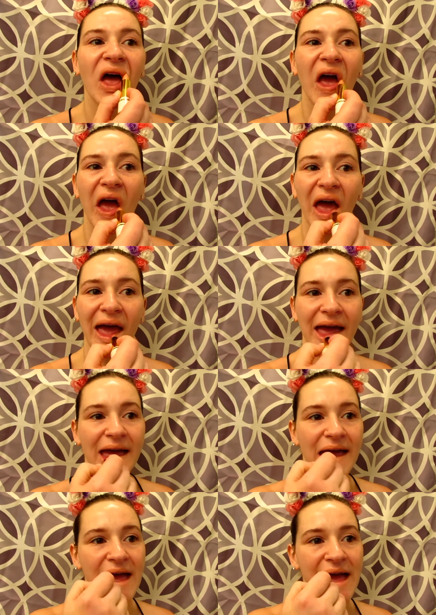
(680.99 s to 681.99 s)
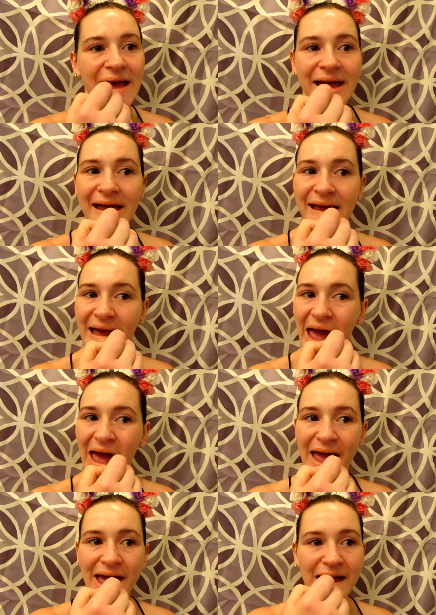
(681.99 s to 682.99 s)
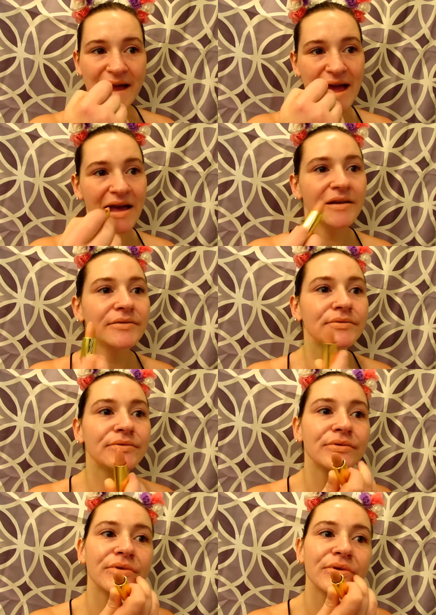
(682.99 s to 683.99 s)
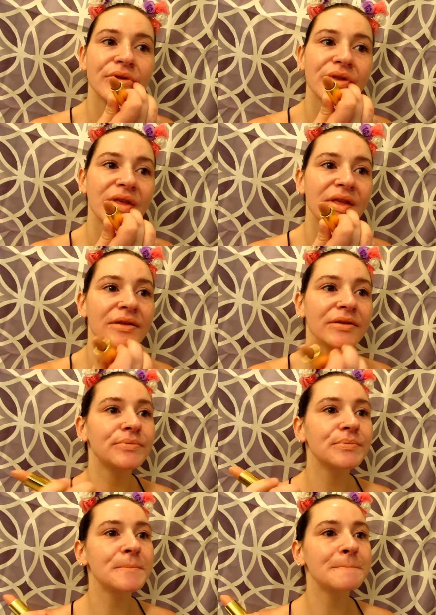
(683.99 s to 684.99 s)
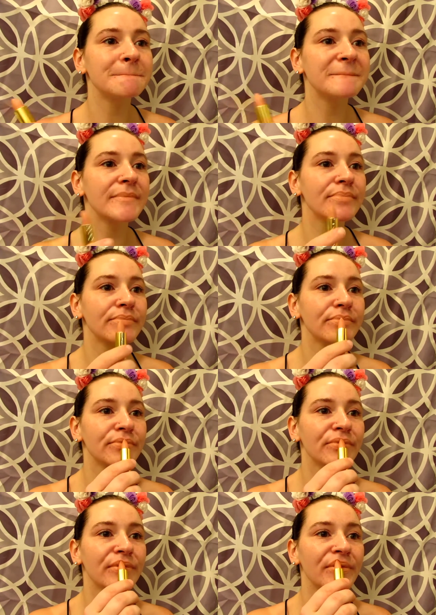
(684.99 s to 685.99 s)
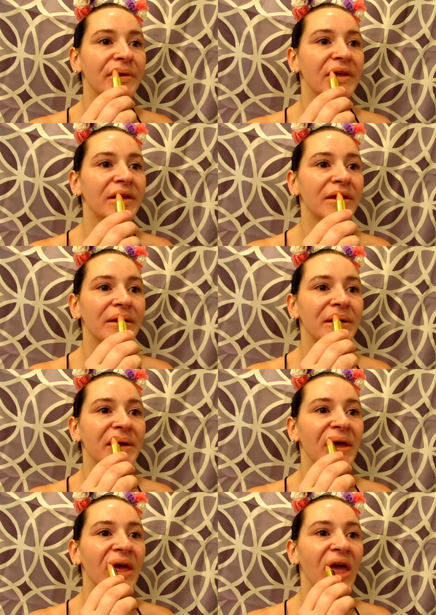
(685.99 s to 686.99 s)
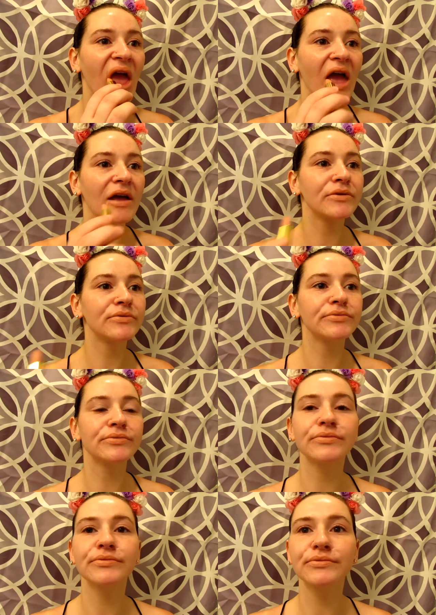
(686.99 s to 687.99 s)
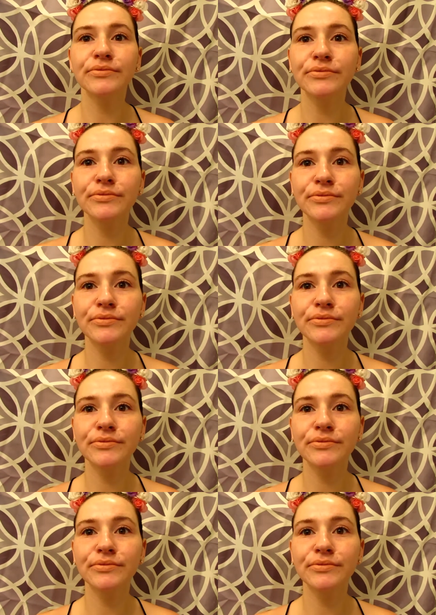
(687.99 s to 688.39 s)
(silence)